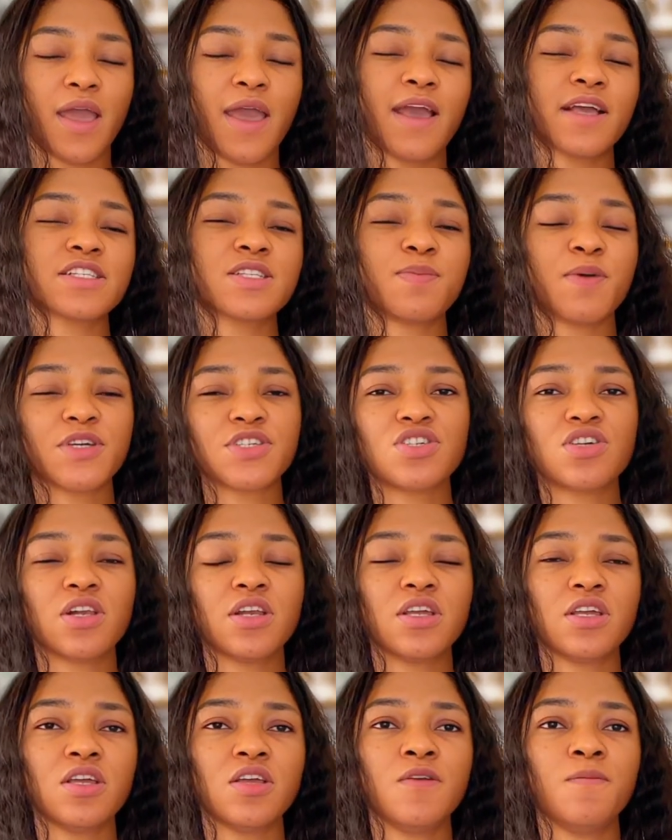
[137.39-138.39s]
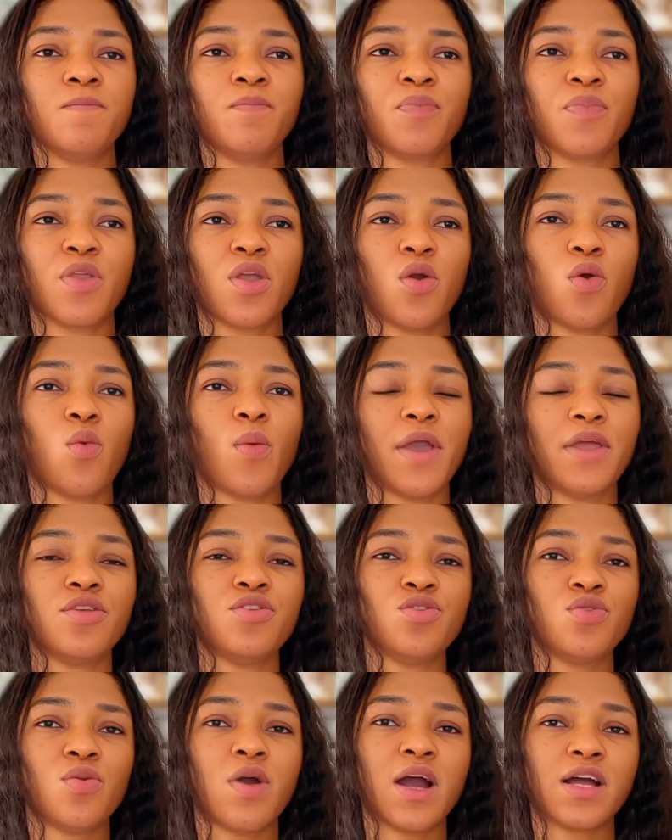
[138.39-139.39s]
especially when
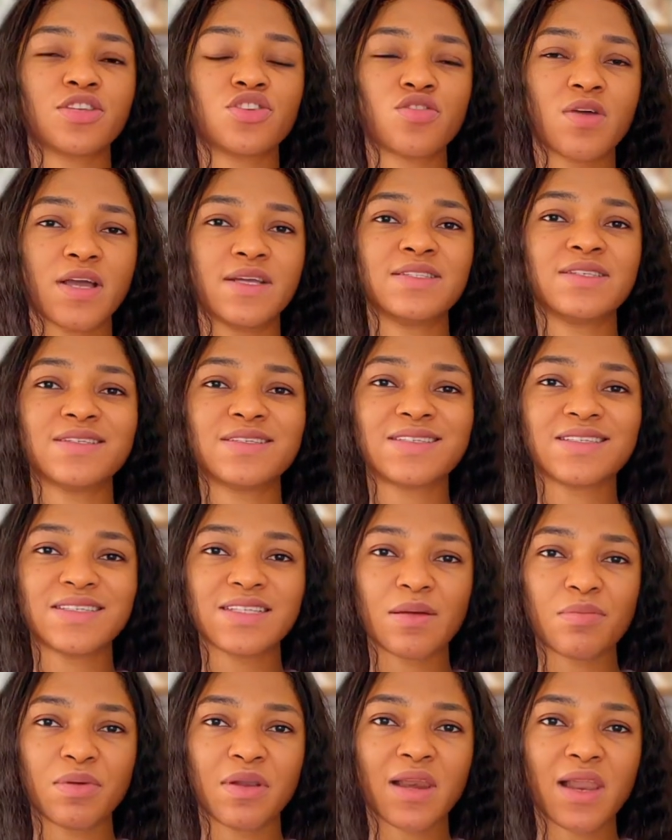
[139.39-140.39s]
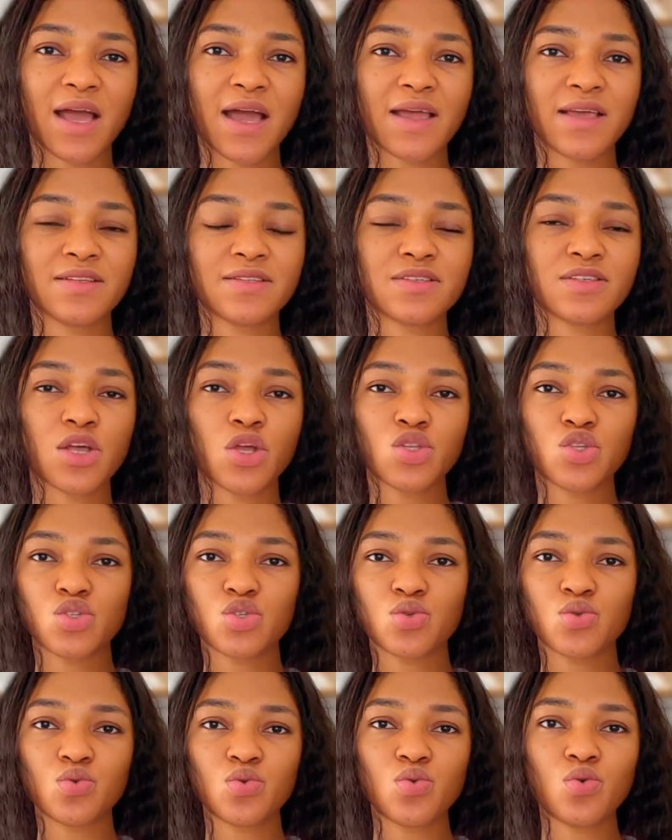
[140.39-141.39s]
you are trying to stabilize
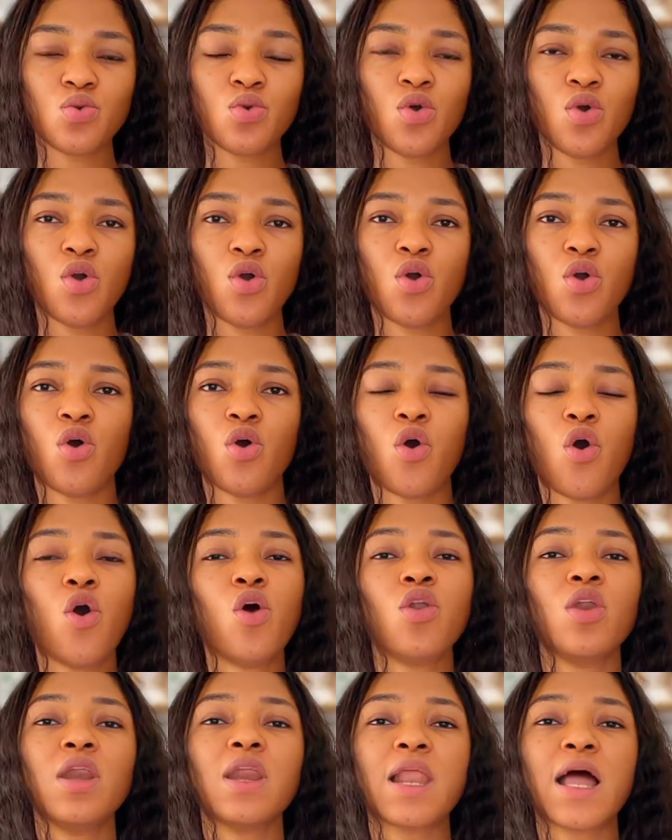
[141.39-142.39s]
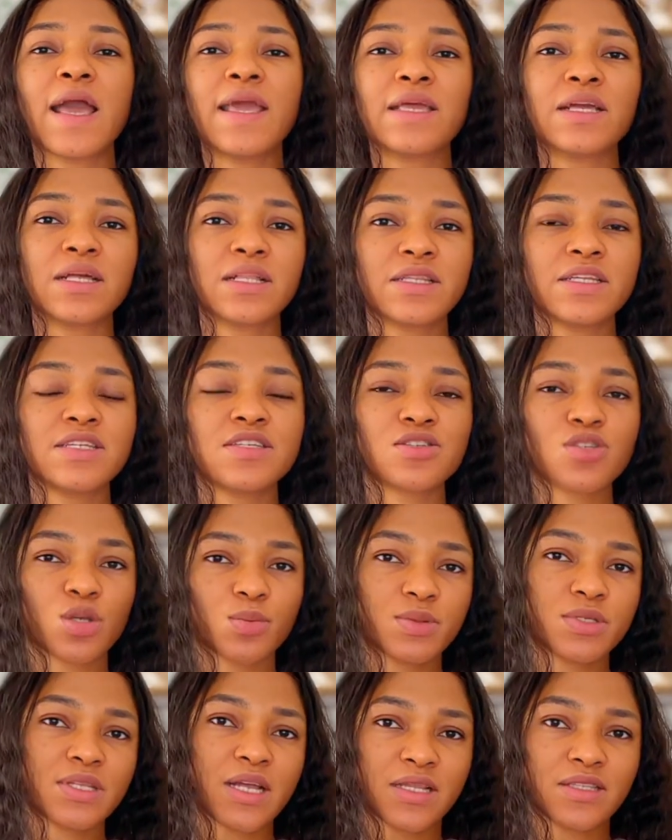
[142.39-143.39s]
two unlikely
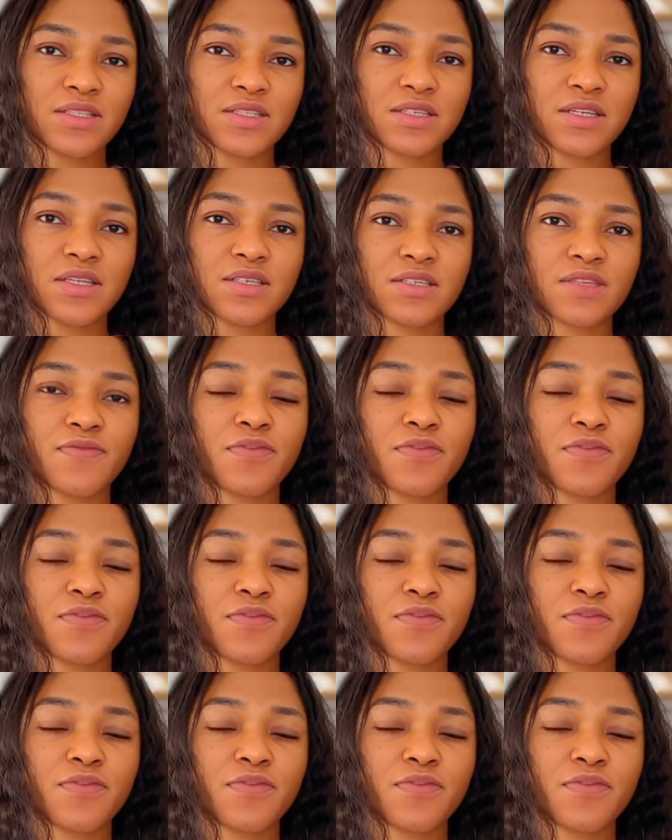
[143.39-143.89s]
substances.